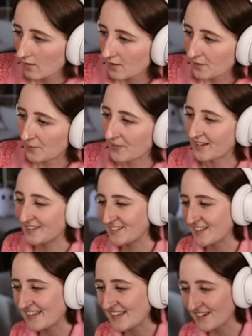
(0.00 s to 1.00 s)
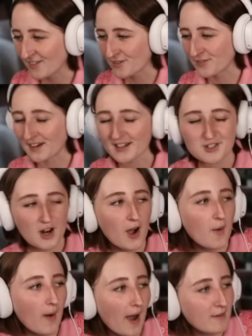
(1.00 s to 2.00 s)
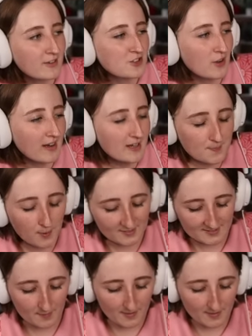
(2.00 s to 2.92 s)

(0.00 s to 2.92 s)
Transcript: what is stinky near the fridge? Oh, I was trying to put something